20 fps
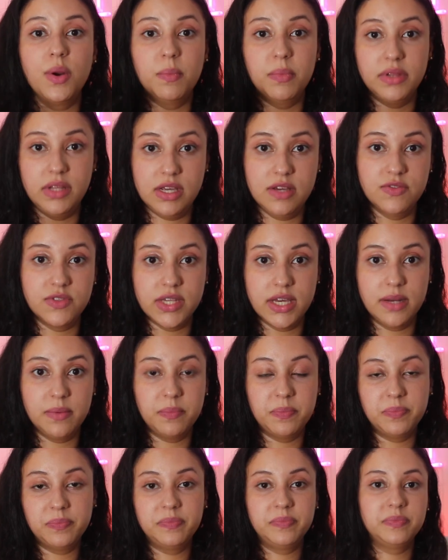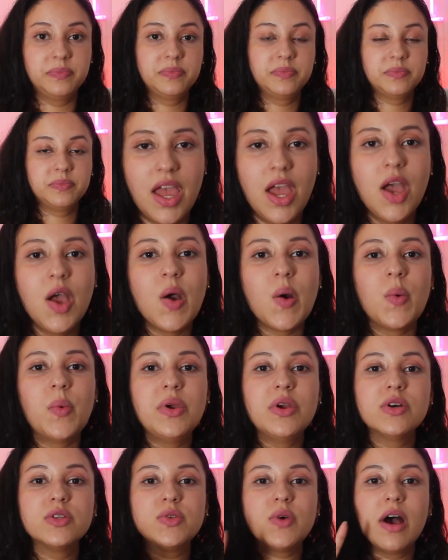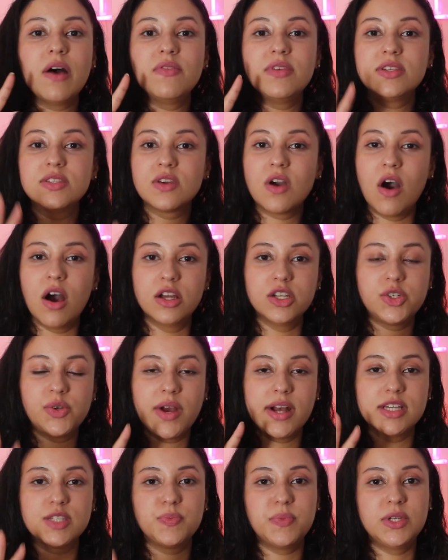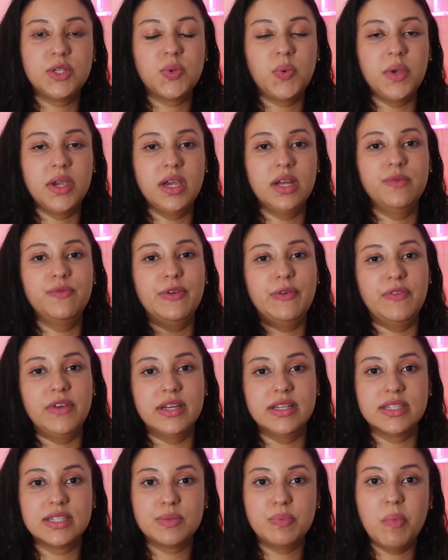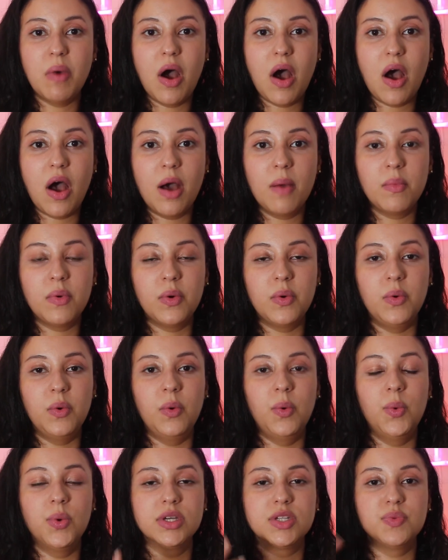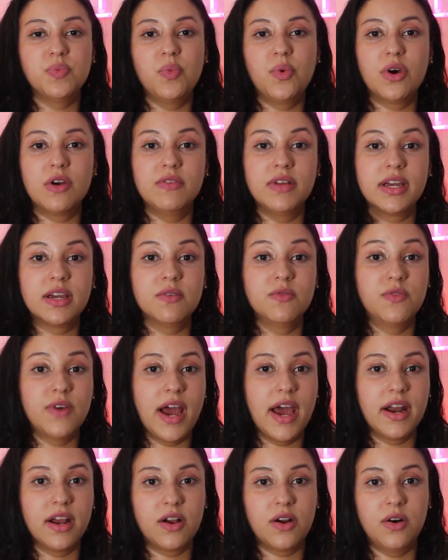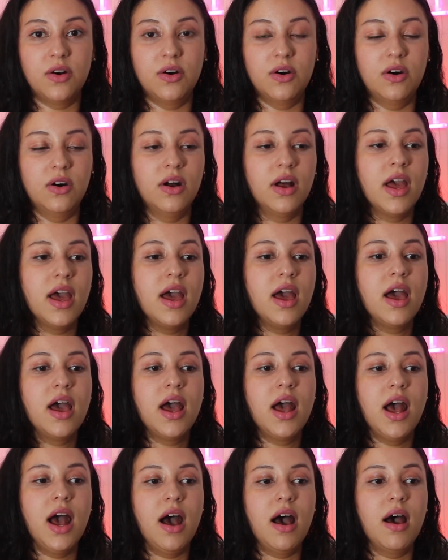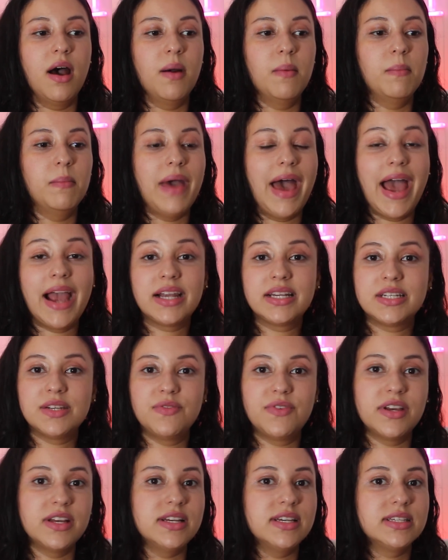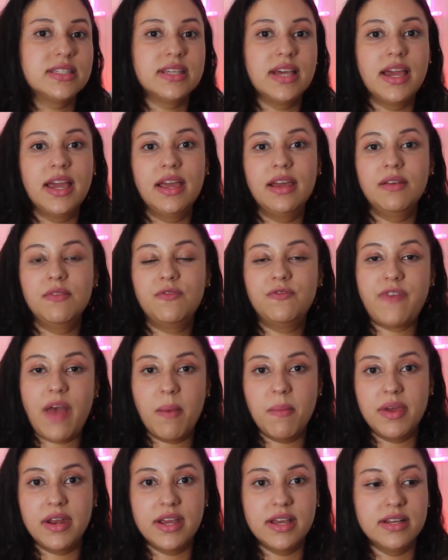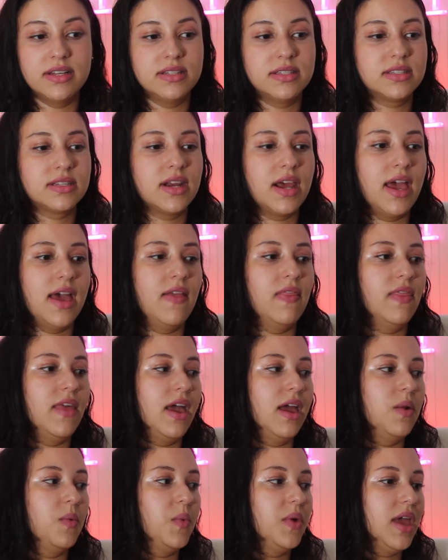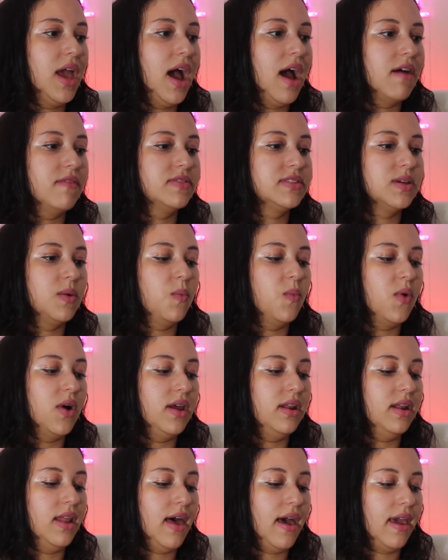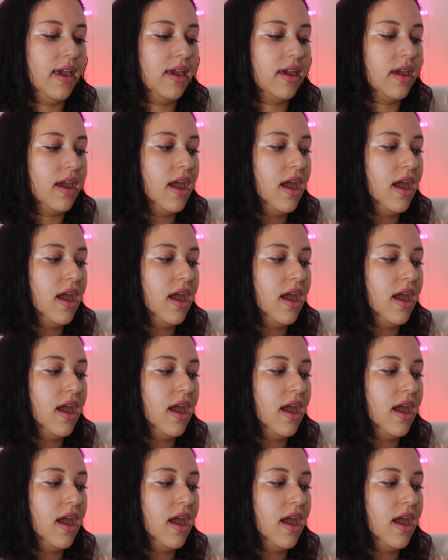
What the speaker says: believes in. We also have this contrast between Vivian's mom, who was more of like a radical activist and feminist, and then we have someone like